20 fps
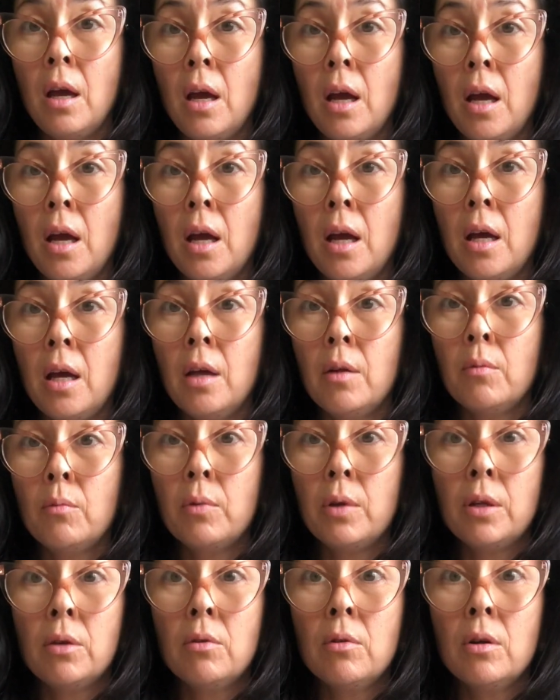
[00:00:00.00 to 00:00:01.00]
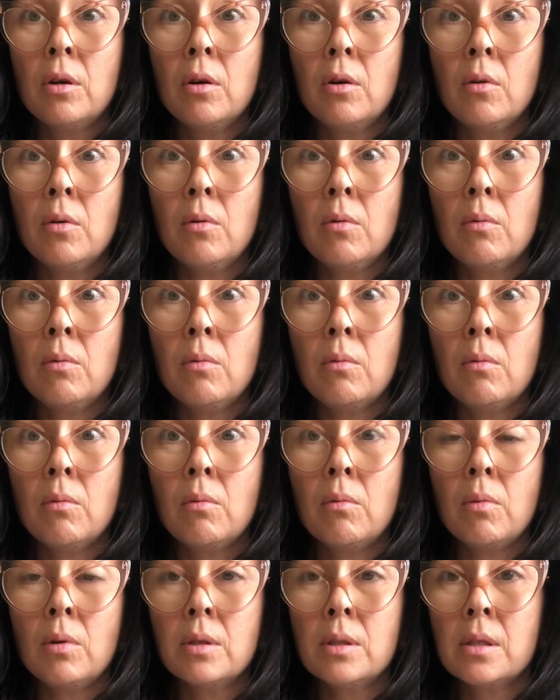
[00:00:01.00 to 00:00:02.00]
and we don't know
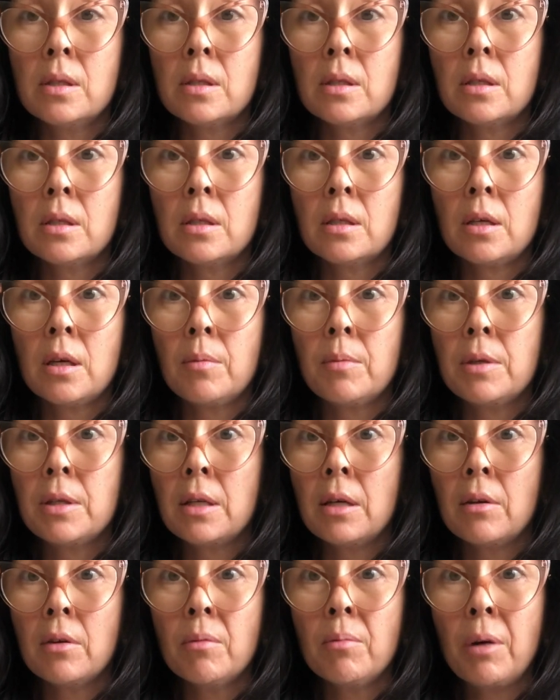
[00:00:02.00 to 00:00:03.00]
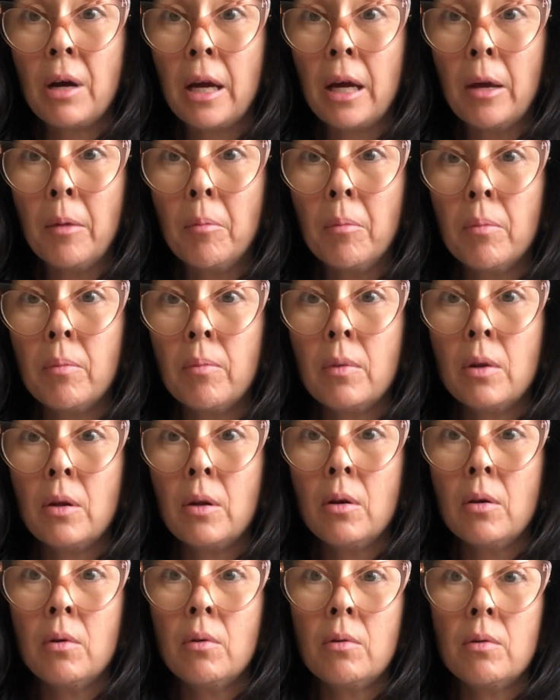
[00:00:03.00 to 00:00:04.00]
what's coming down the pipe. You
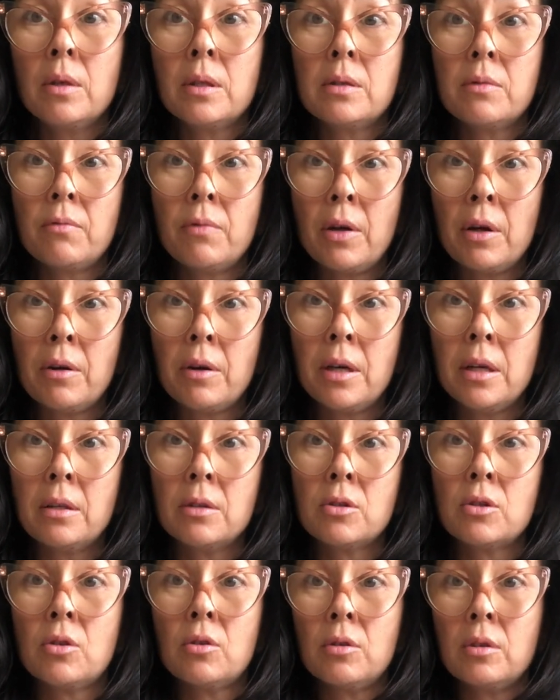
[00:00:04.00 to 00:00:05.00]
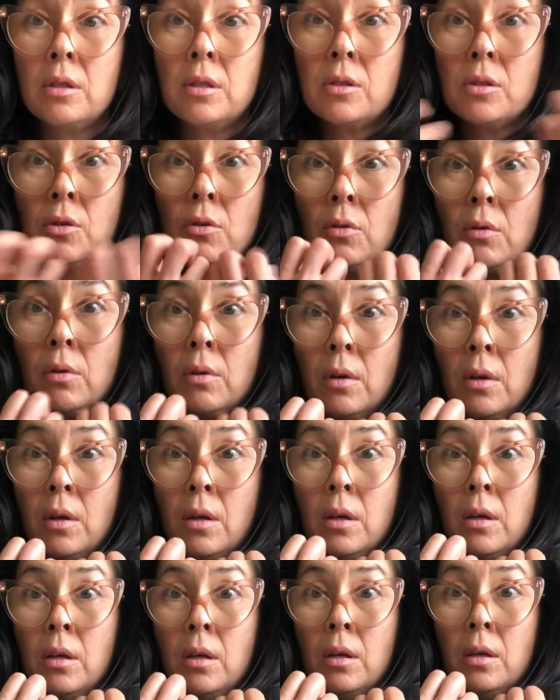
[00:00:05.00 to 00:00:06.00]
know, it's very uncertain. And so
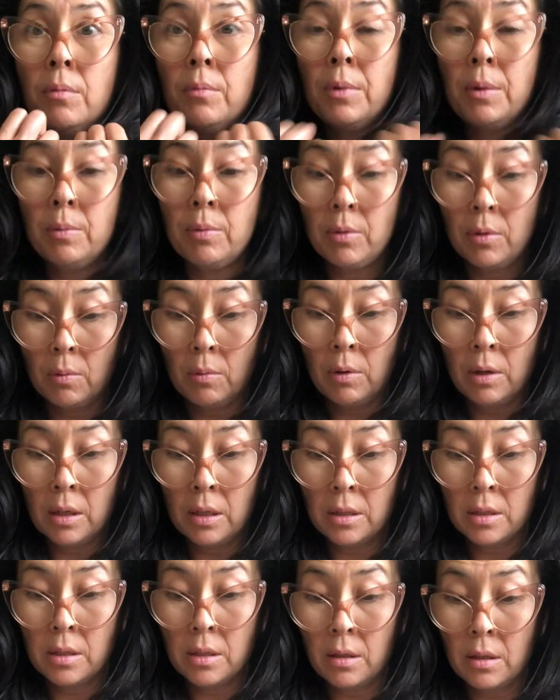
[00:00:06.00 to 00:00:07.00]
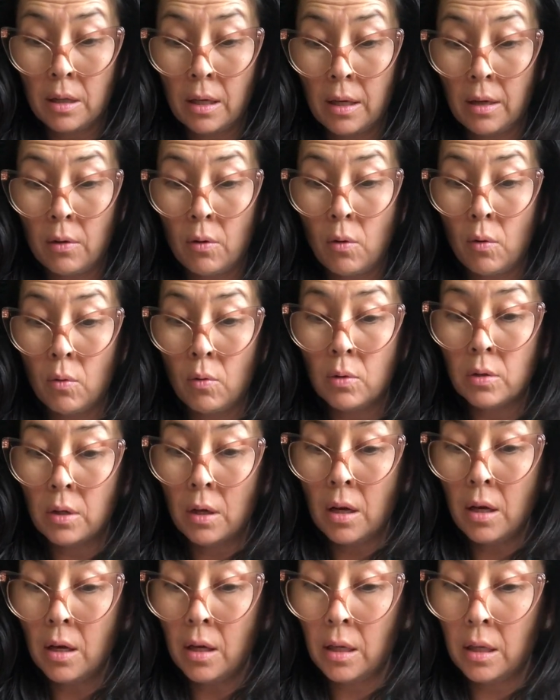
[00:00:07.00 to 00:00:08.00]
people are wanting to like hold
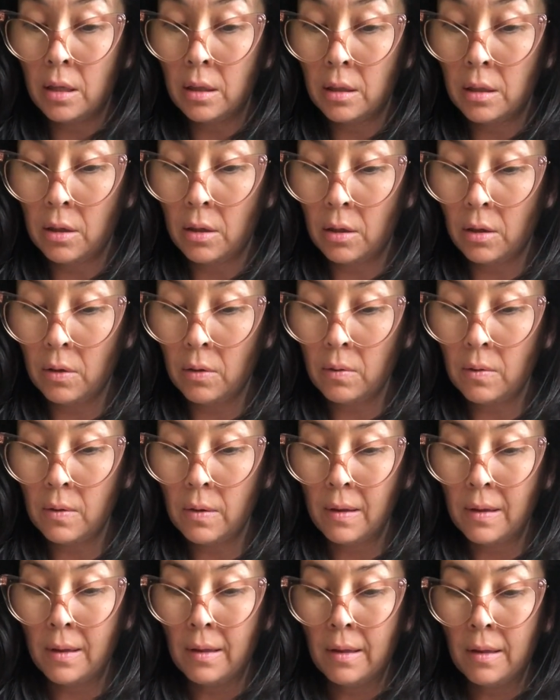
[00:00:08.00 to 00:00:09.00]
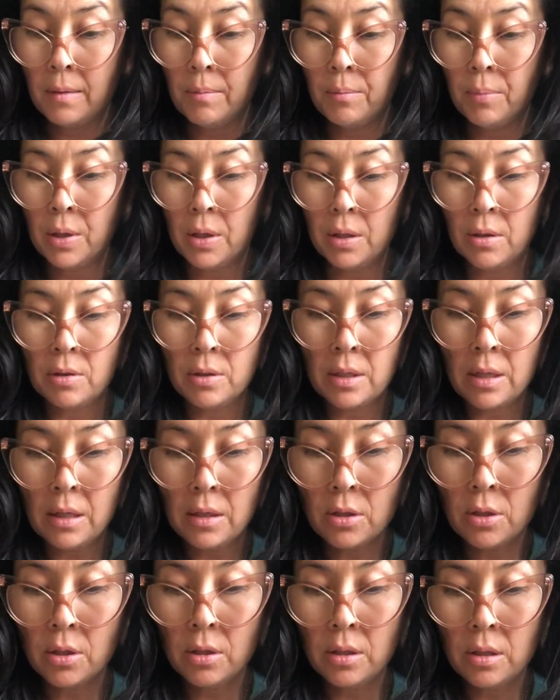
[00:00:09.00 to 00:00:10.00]
on, you know. But there's
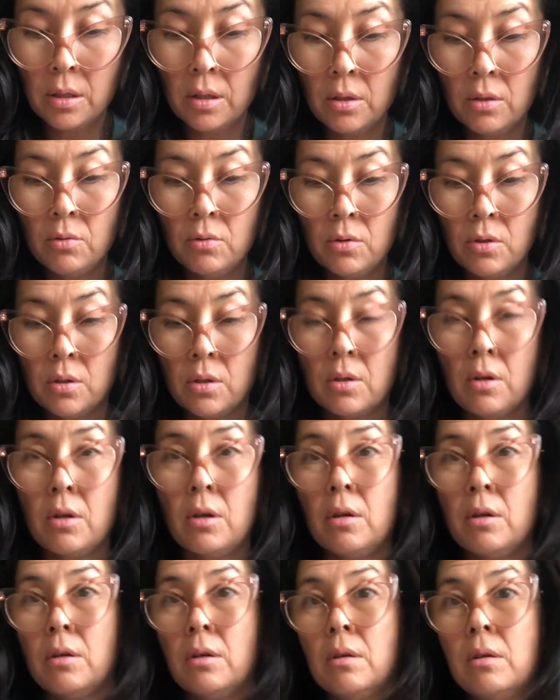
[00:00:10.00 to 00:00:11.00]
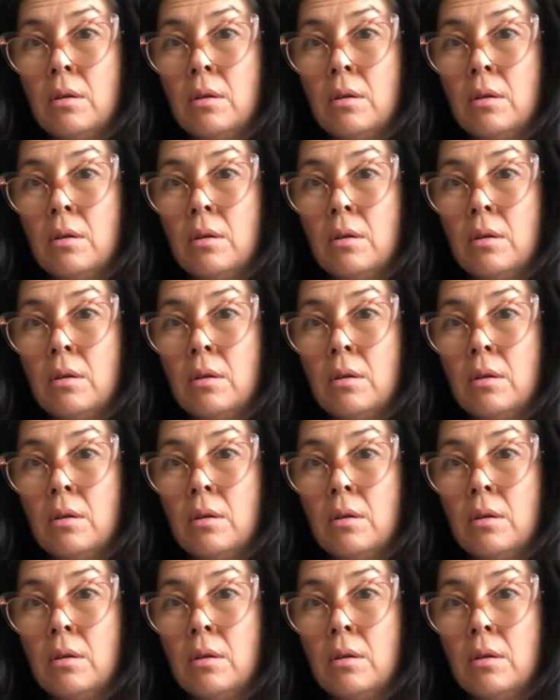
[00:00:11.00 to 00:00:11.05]
actually a new start